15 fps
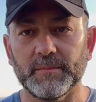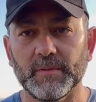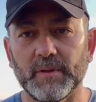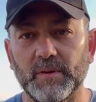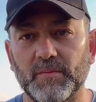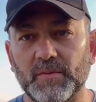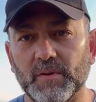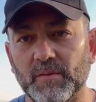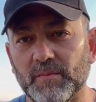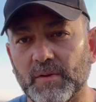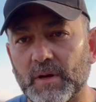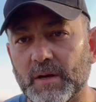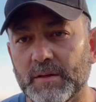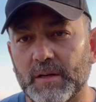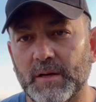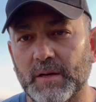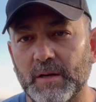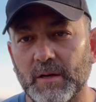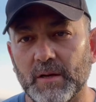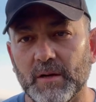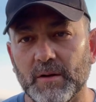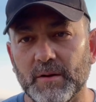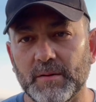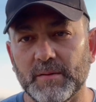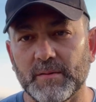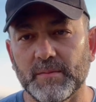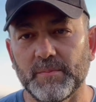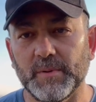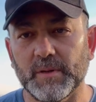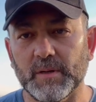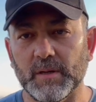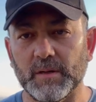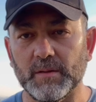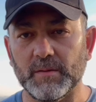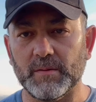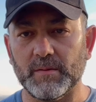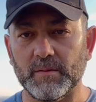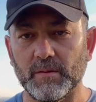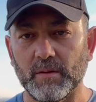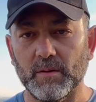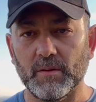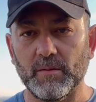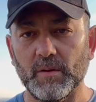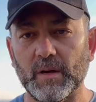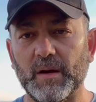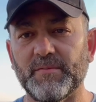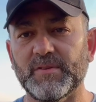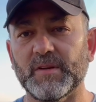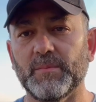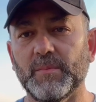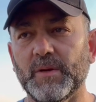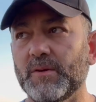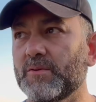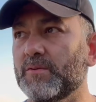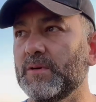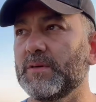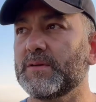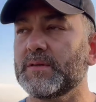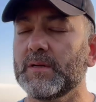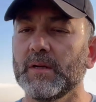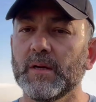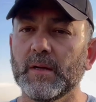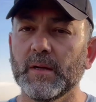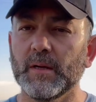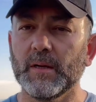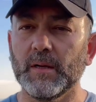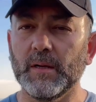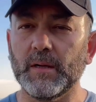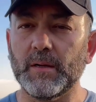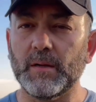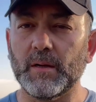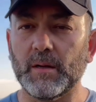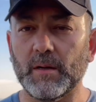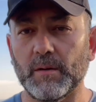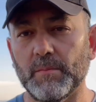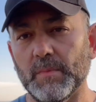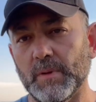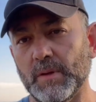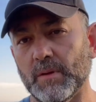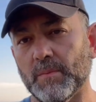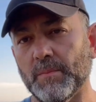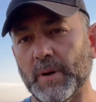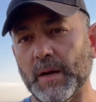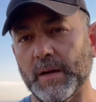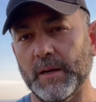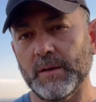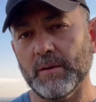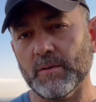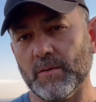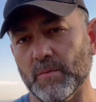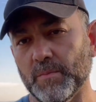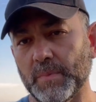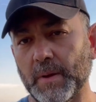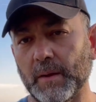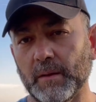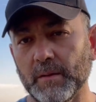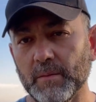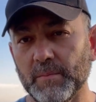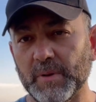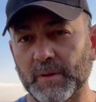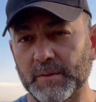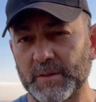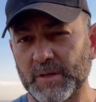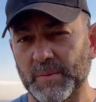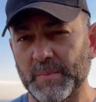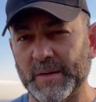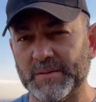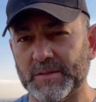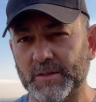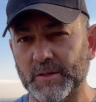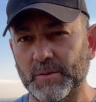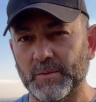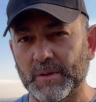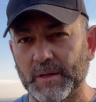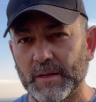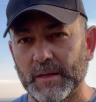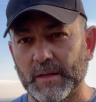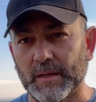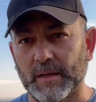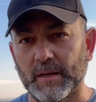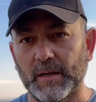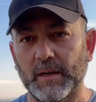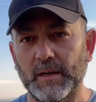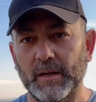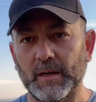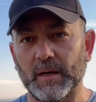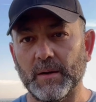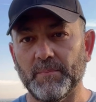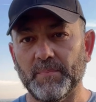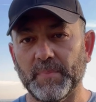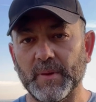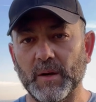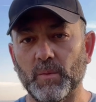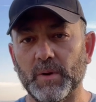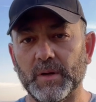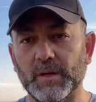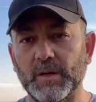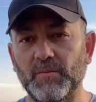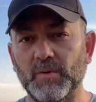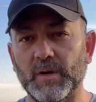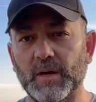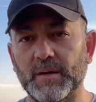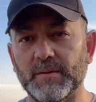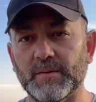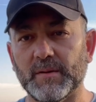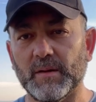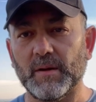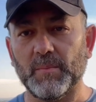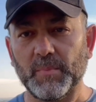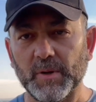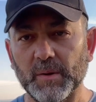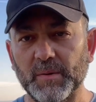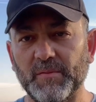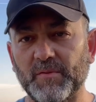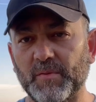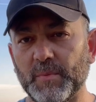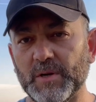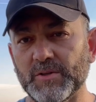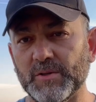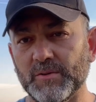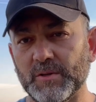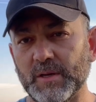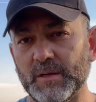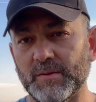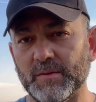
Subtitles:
If you have logged in here, it's because you have some interest in either buying or building in Mexico. And I want to give you guys a bit of information today.